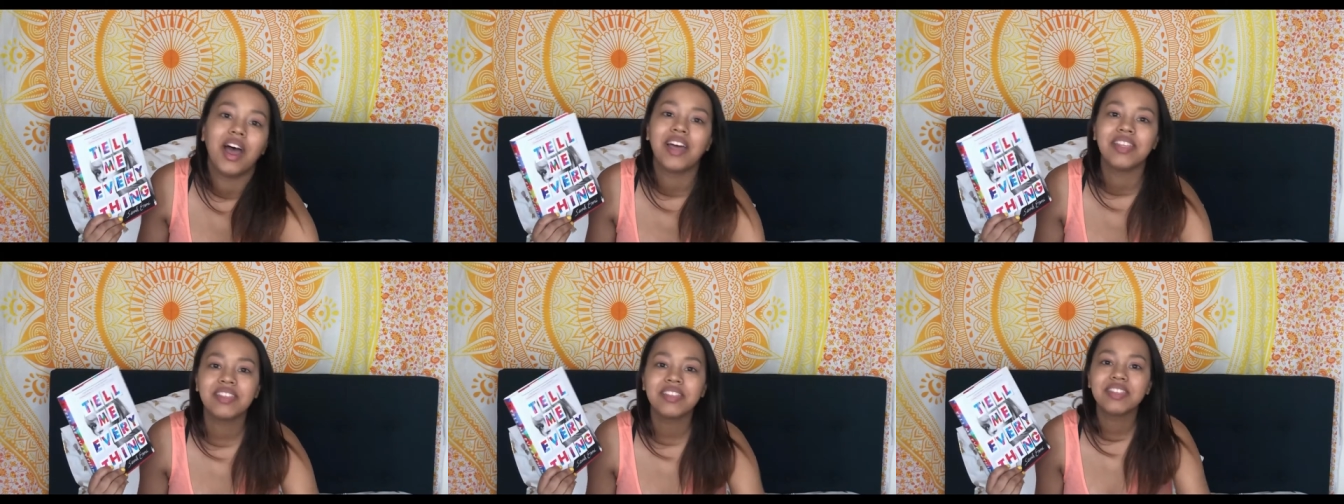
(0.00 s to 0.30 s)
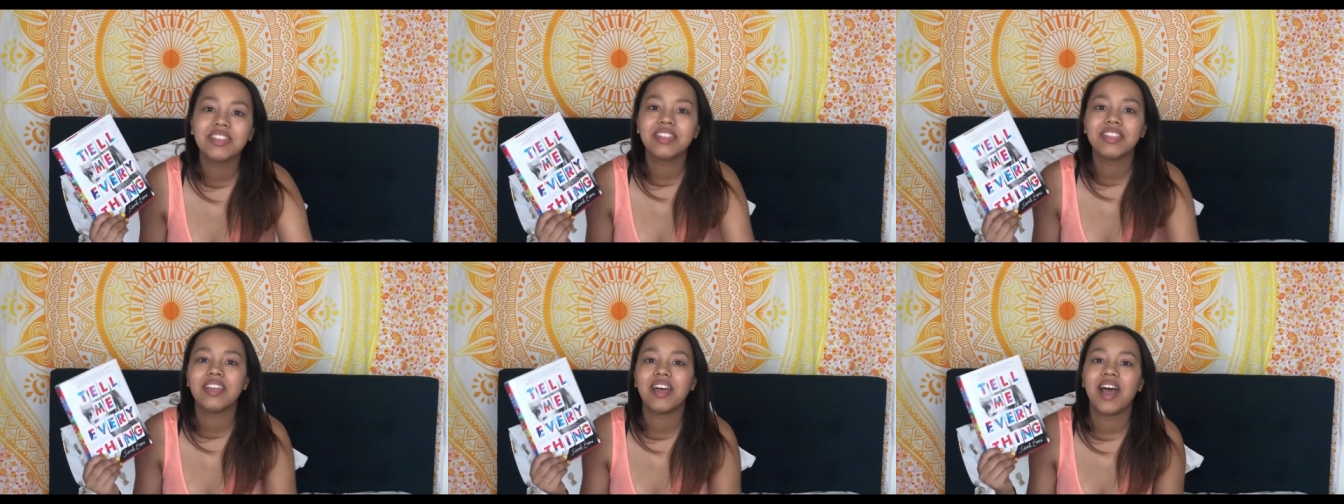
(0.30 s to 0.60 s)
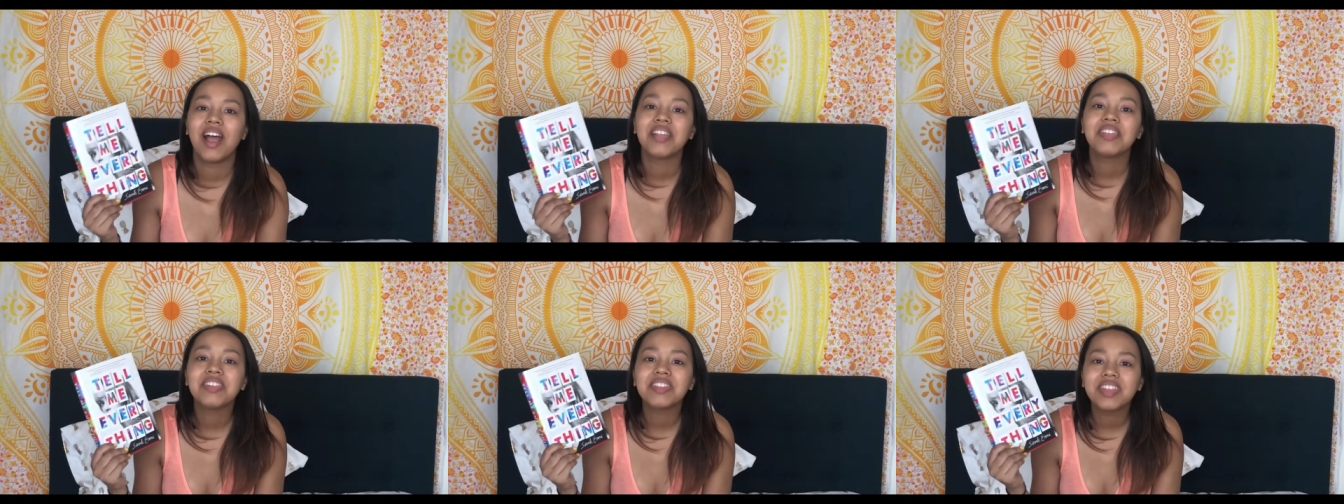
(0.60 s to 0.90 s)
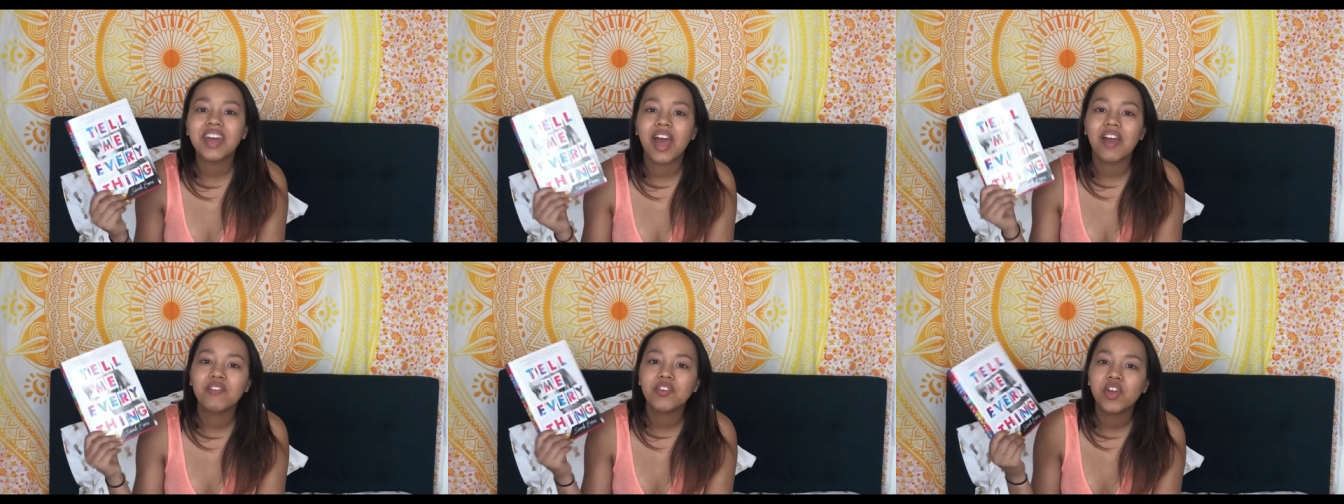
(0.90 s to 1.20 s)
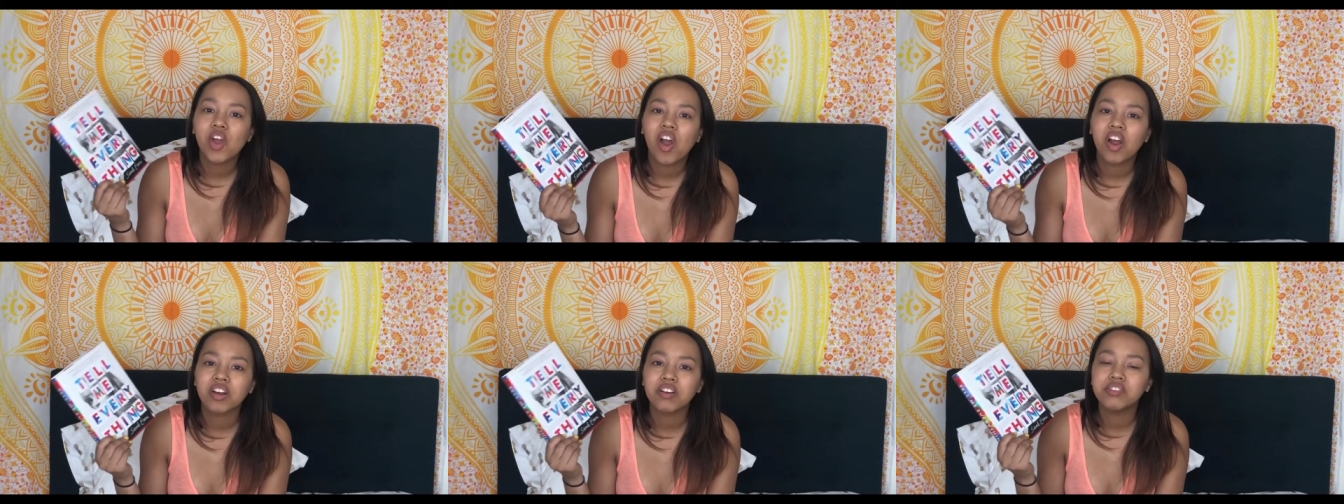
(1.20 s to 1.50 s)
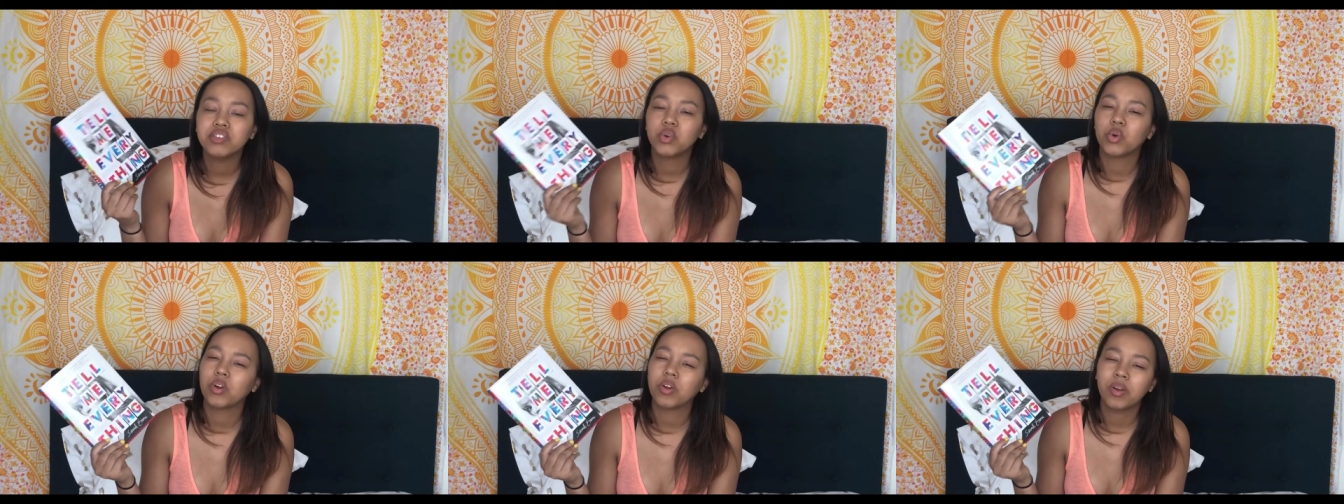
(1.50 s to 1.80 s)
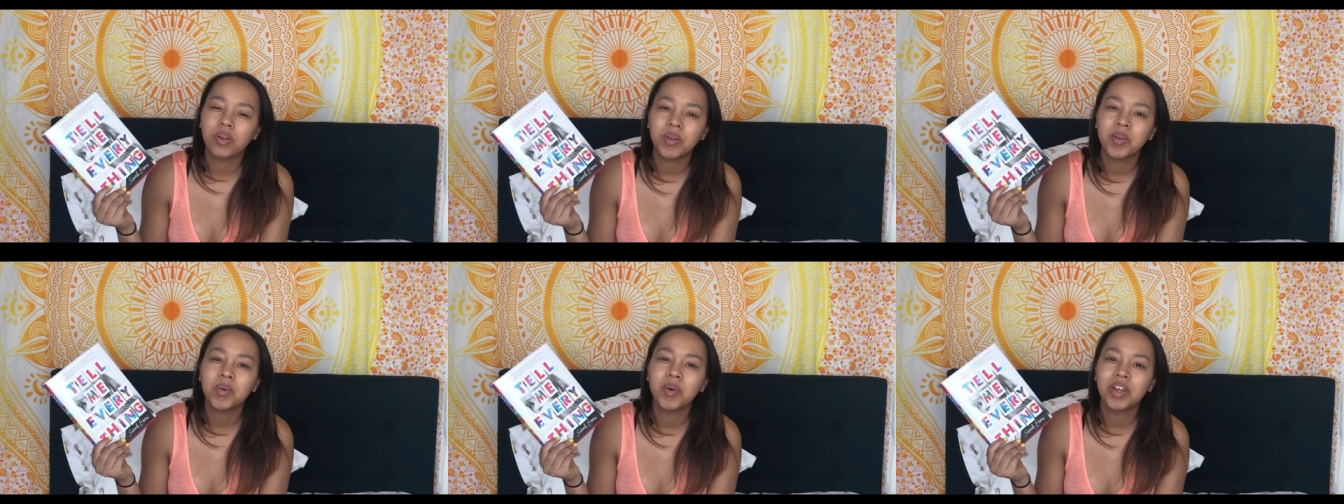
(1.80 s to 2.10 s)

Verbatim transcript: I think I think the Every Heart Adore